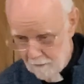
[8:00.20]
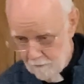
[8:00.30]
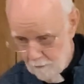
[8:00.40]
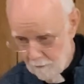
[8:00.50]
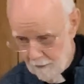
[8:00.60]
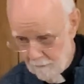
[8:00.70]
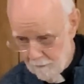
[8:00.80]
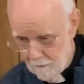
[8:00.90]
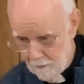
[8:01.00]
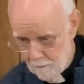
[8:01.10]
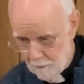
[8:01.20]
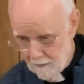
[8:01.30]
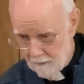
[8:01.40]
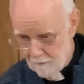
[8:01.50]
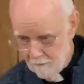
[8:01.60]
story for you,
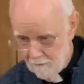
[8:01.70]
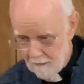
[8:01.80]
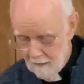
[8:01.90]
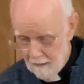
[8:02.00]
please.